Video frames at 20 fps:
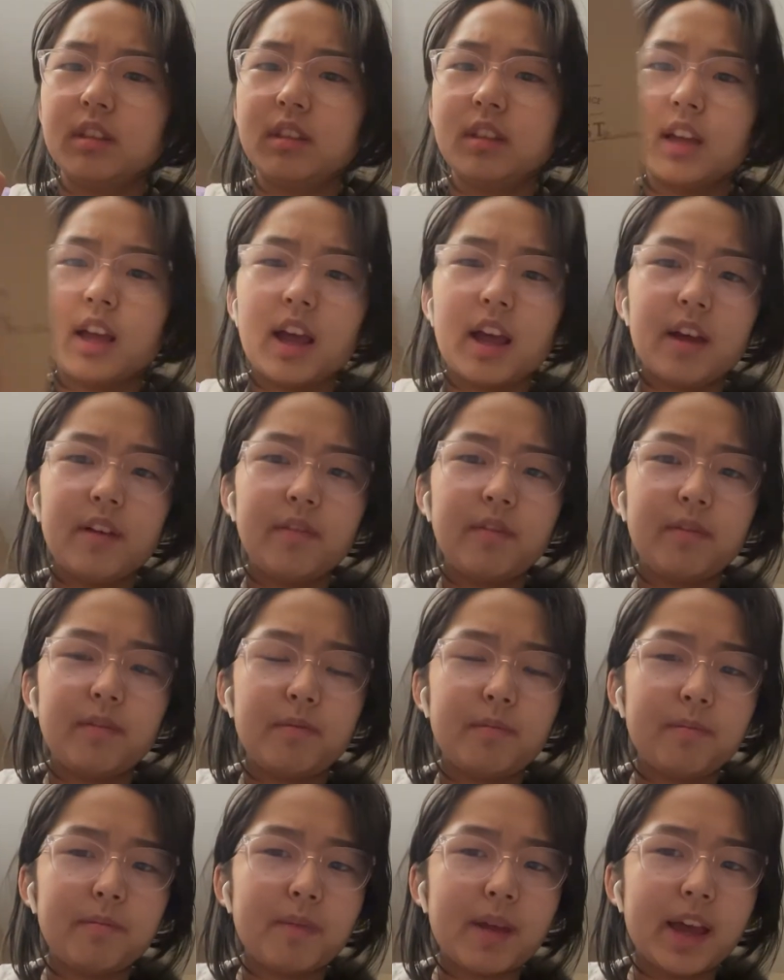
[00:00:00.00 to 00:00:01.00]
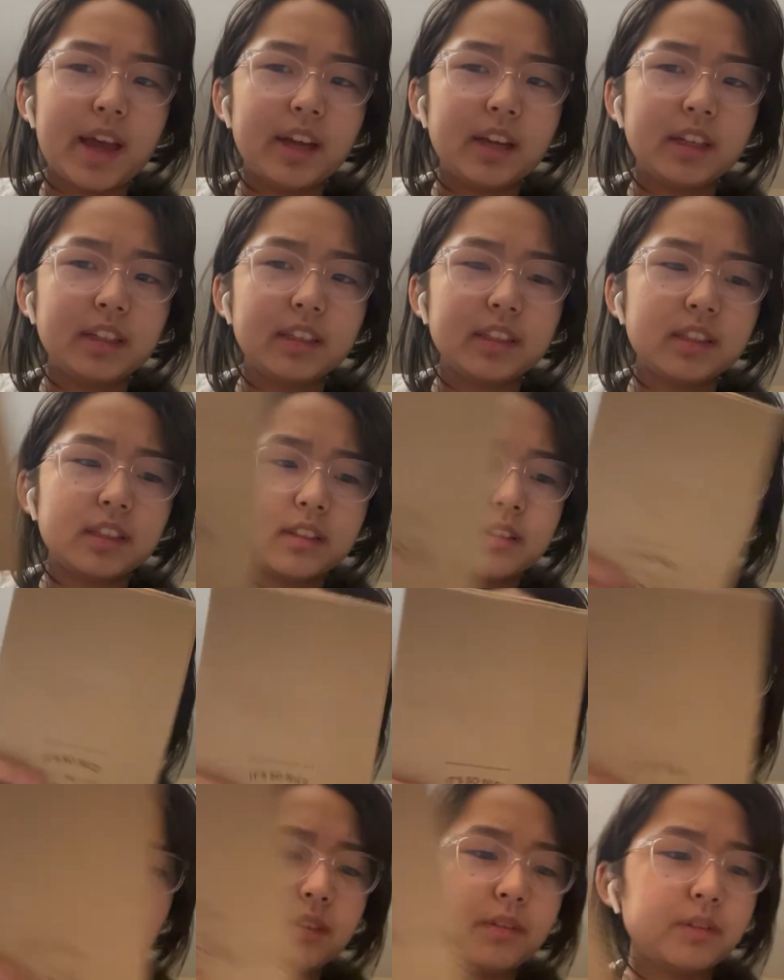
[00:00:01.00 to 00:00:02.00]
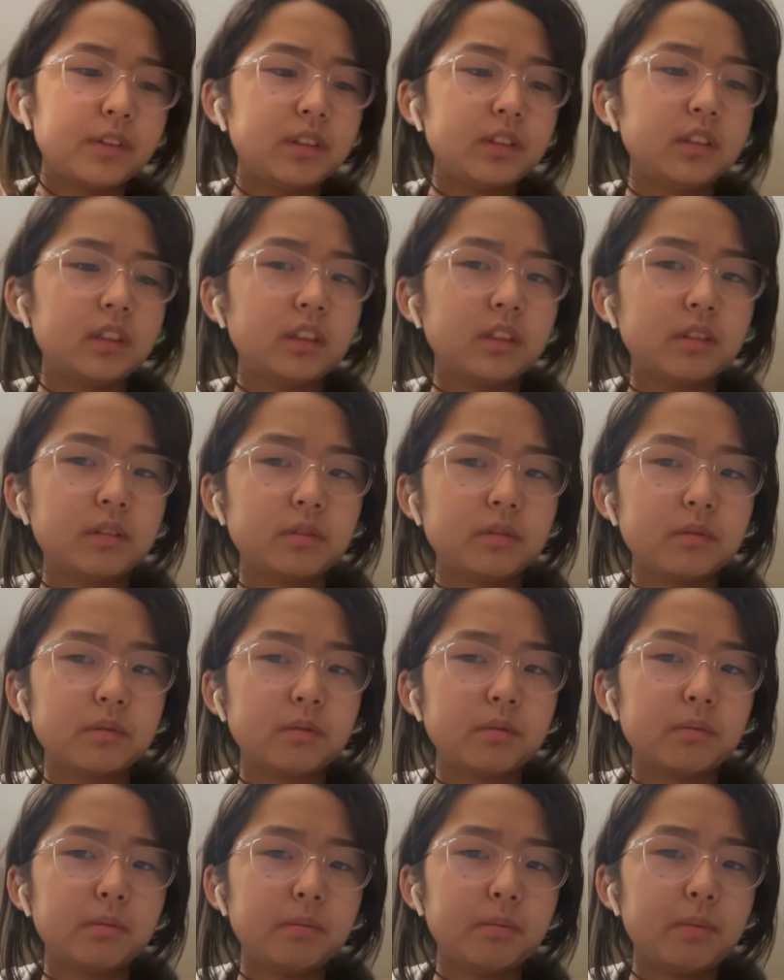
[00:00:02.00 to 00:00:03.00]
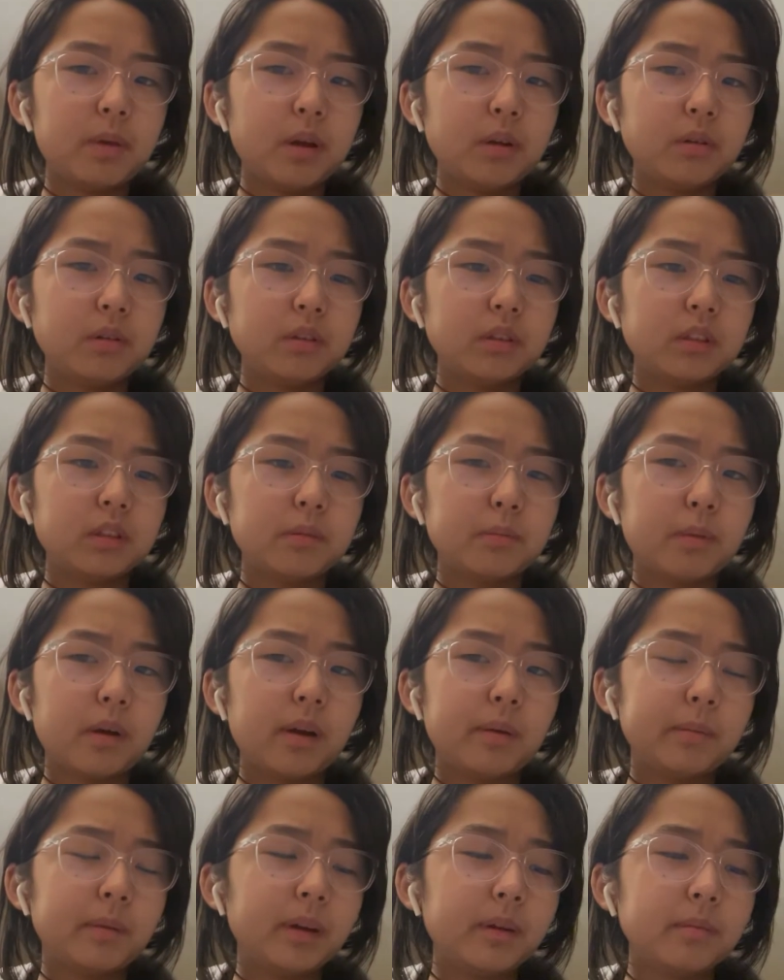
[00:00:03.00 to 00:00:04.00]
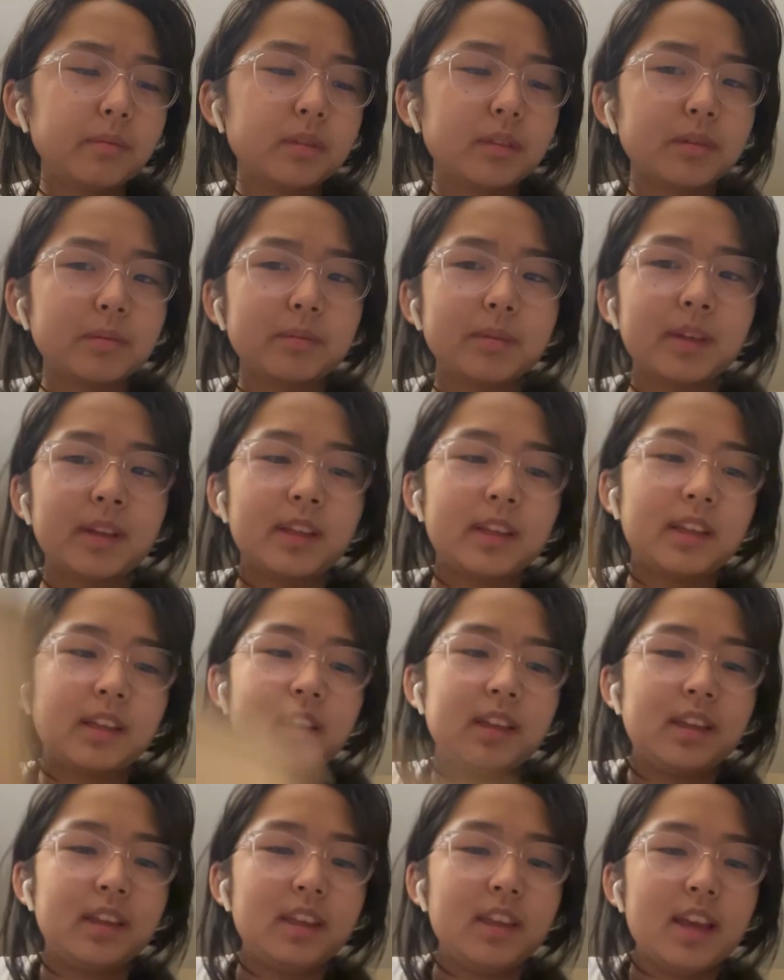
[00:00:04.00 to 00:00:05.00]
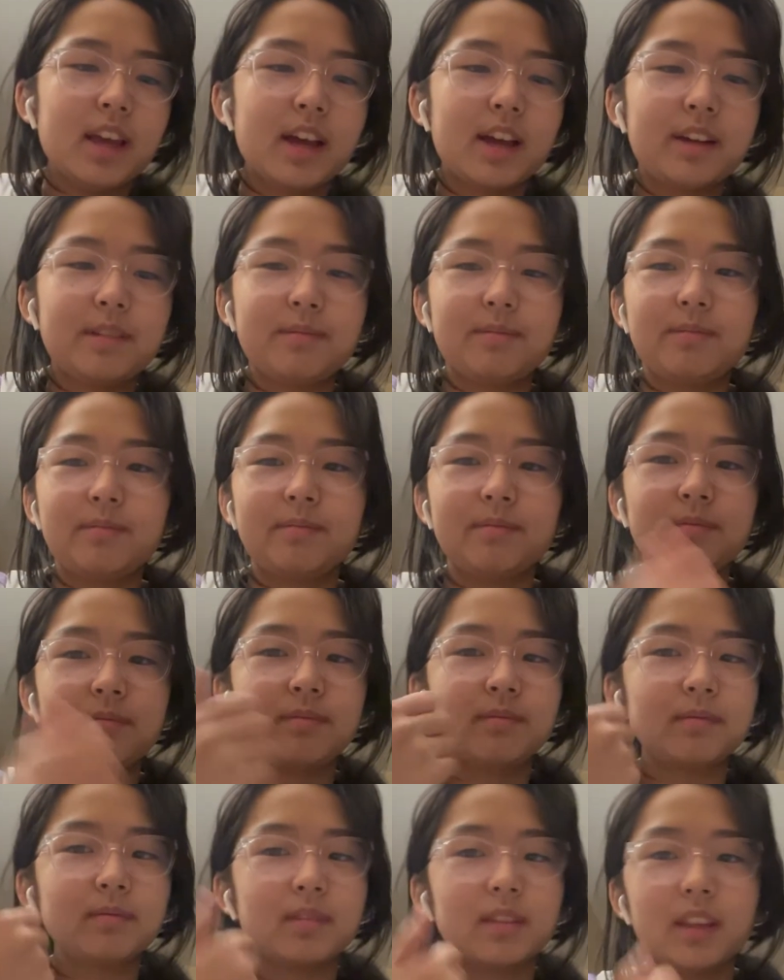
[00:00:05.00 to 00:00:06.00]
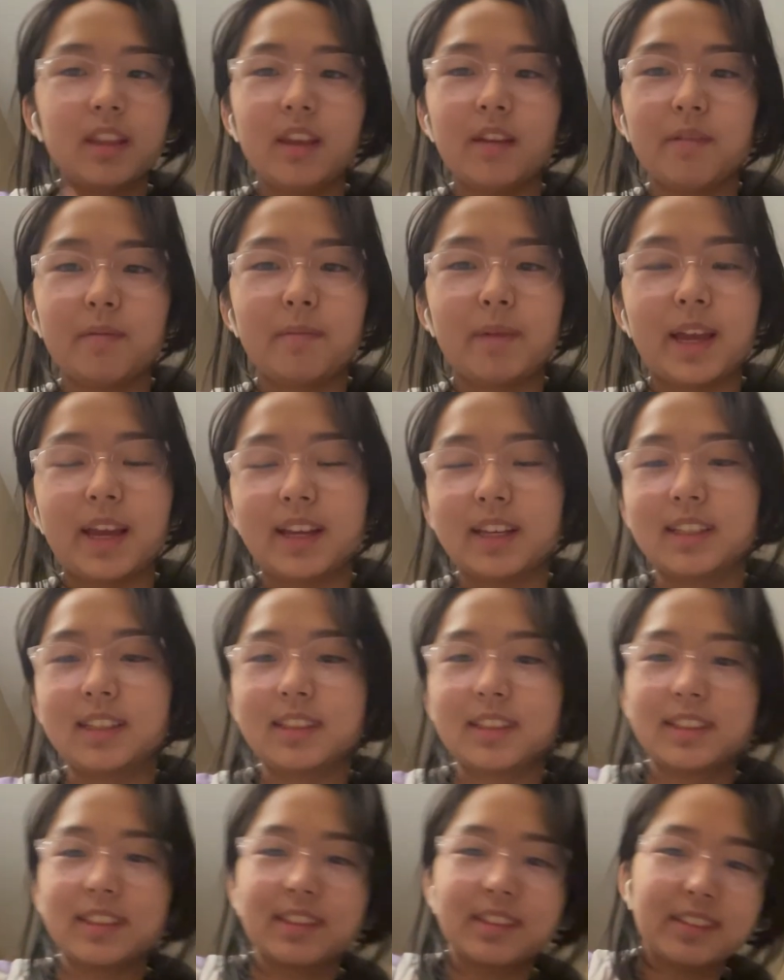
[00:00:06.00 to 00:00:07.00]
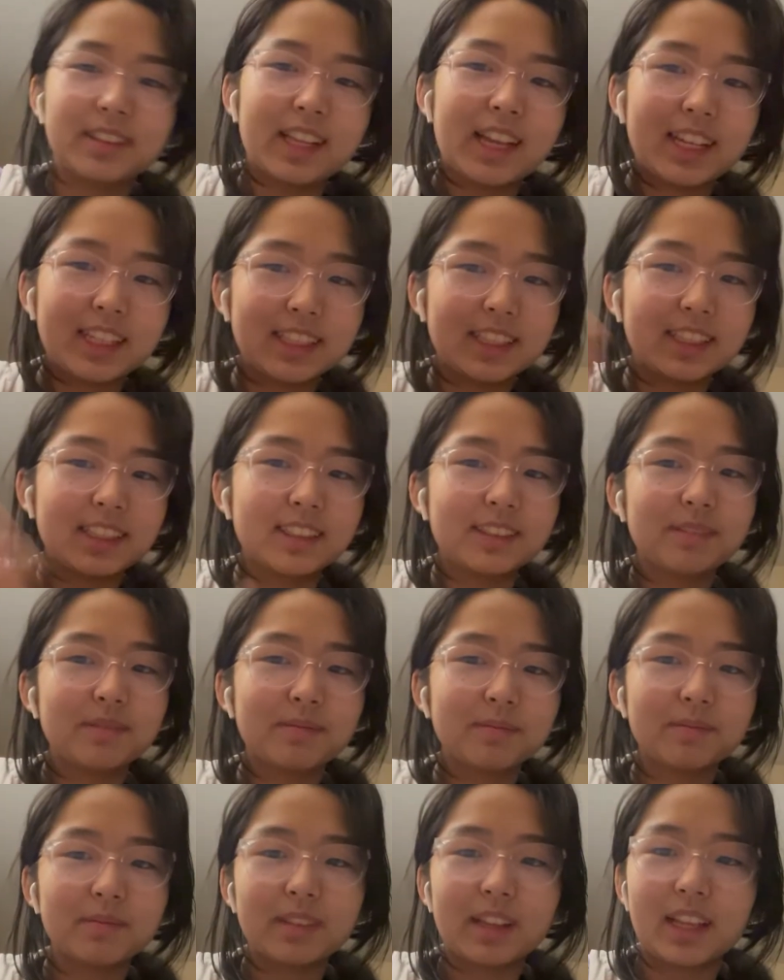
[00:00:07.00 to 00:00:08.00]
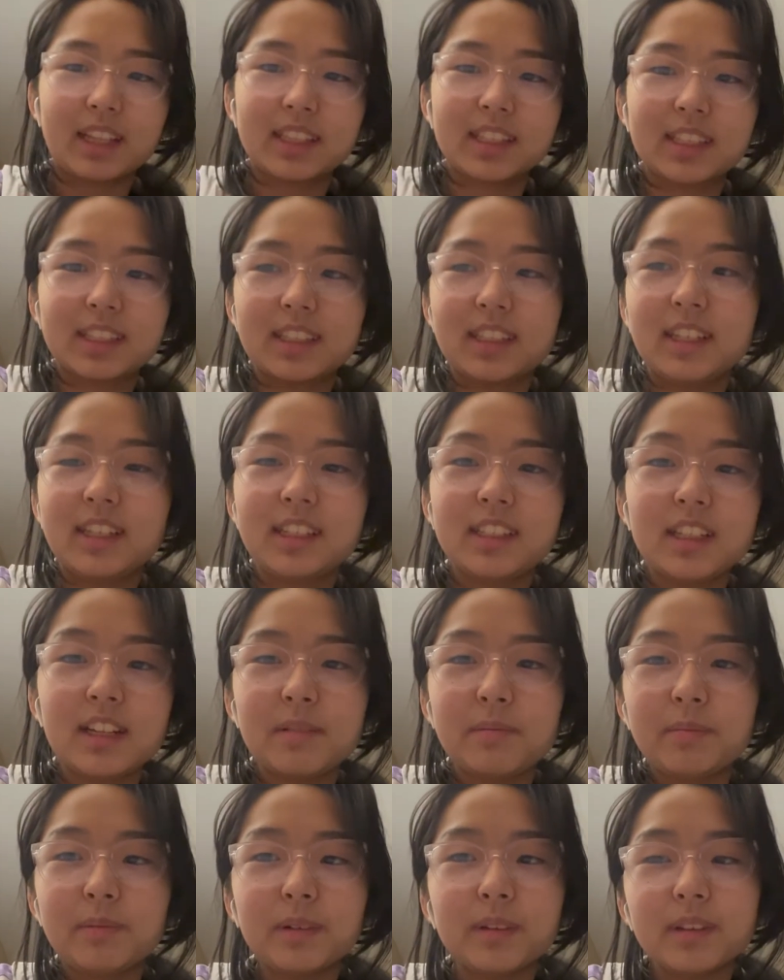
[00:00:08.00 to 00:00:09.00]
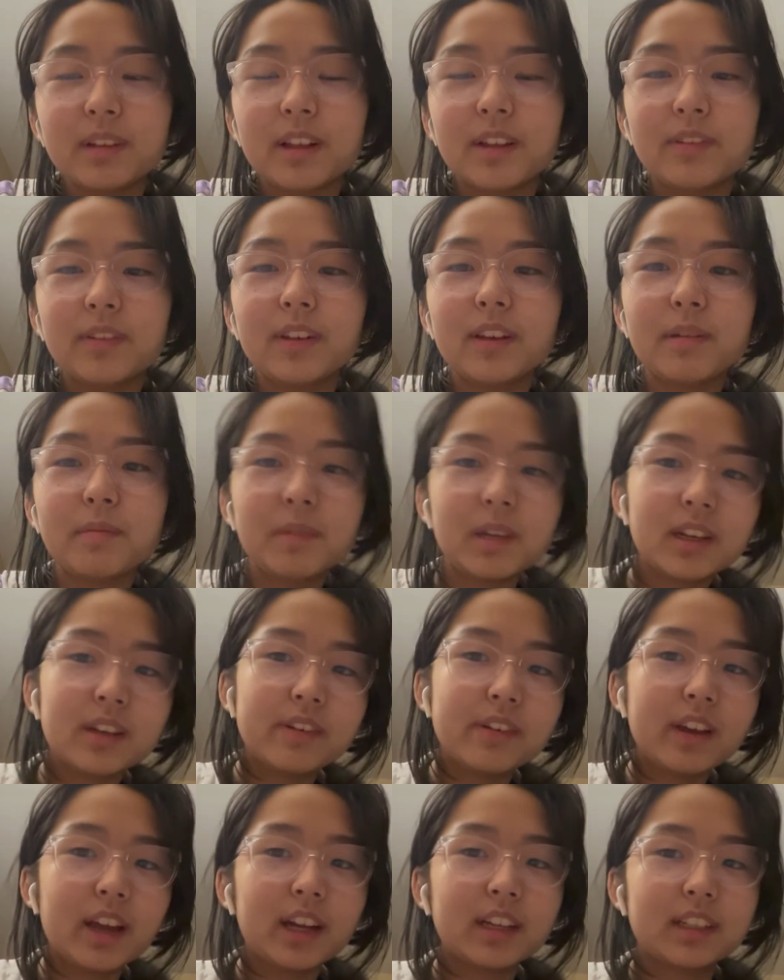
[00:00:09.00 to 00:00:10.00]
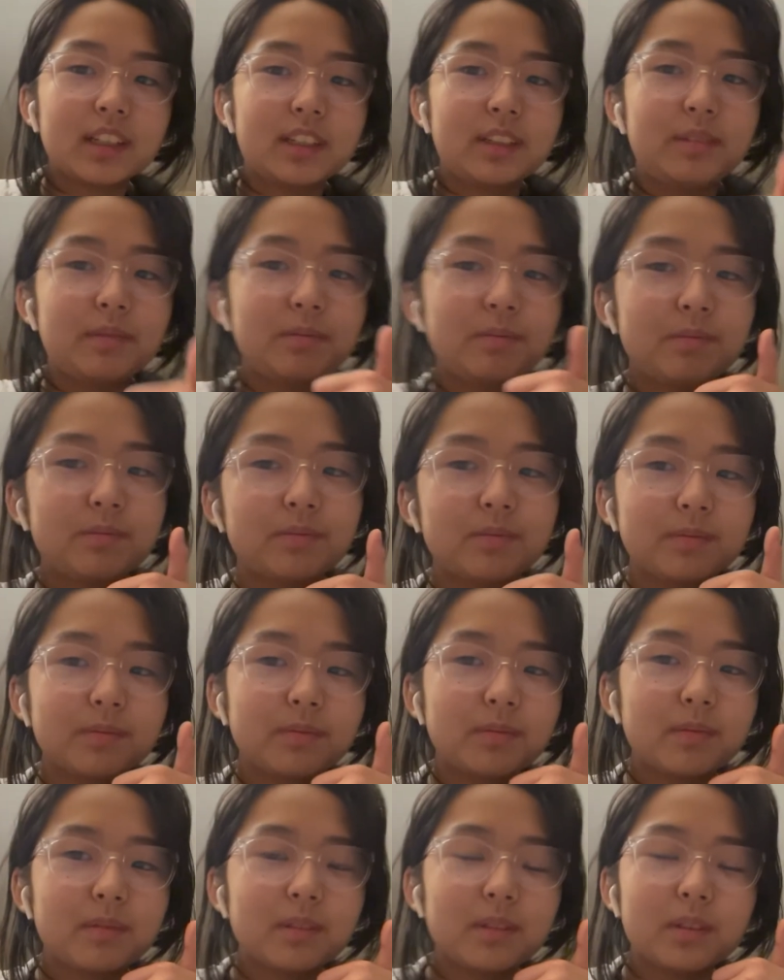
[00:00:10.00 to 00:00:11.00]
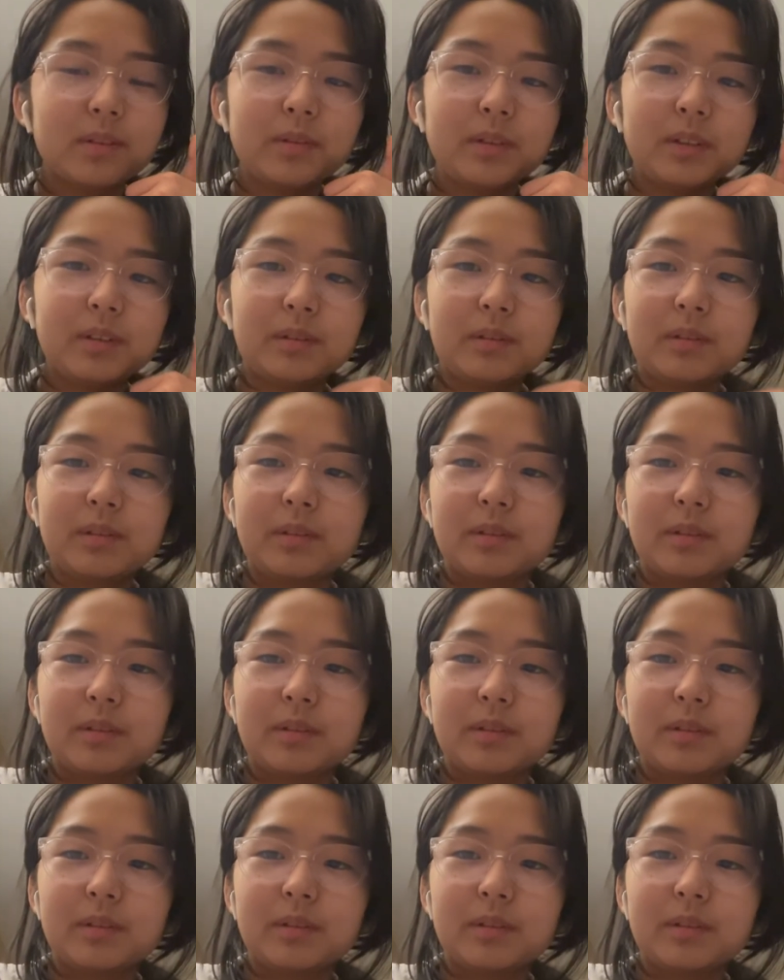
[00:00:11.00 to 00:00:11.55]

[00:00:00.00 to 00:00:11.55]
have bags filled with just bows and pom-poms, but yeah, gift bags. That's an example of a limiting reactant. Oh.